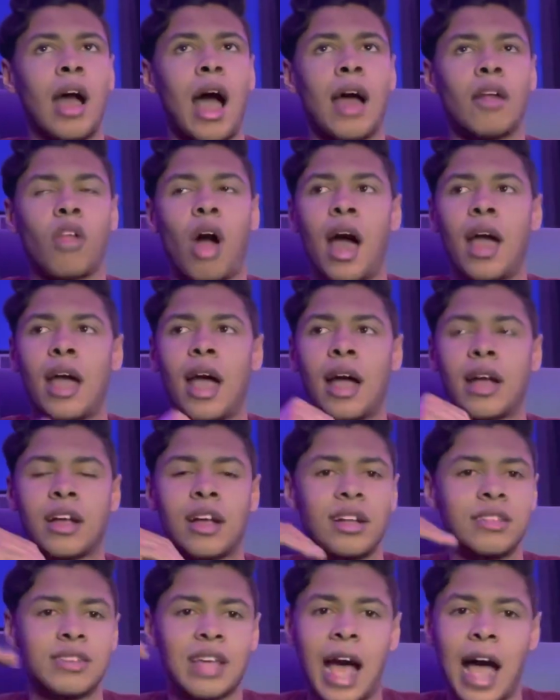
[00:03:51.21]
I, I
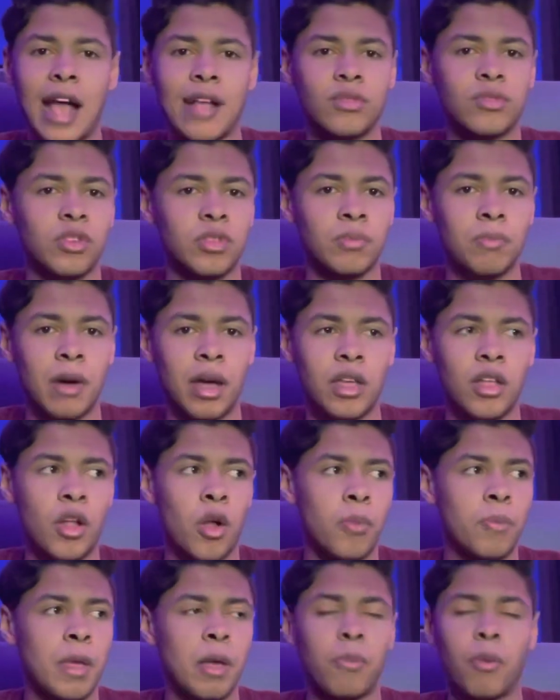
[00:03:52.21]
cut ties with my, you
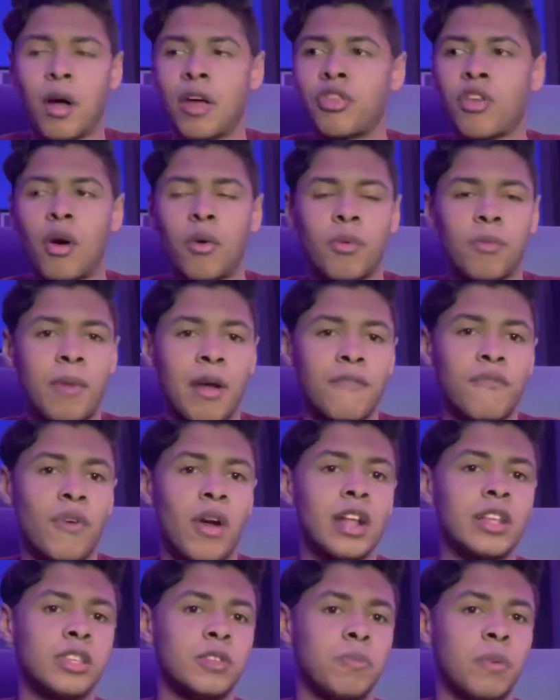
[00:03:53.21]
know, people I thought were my
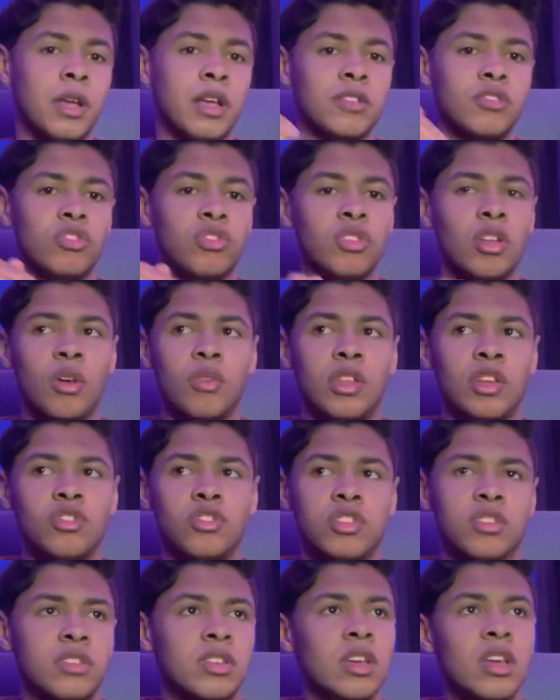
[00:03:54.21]
friends, because, you know, they
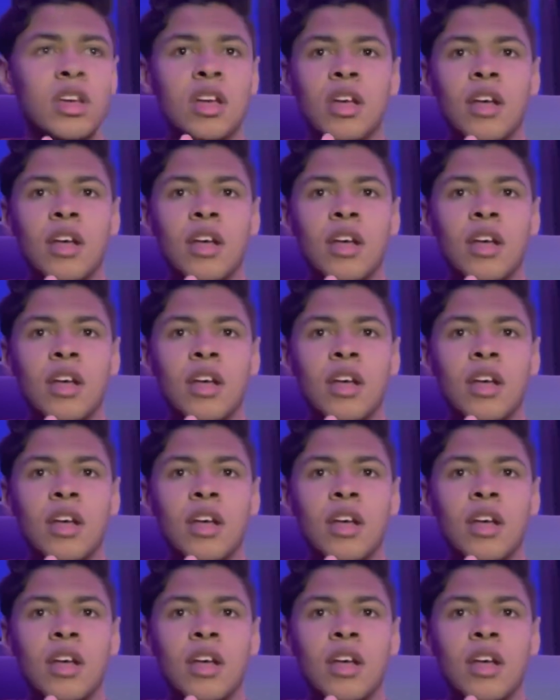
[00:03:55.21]
just,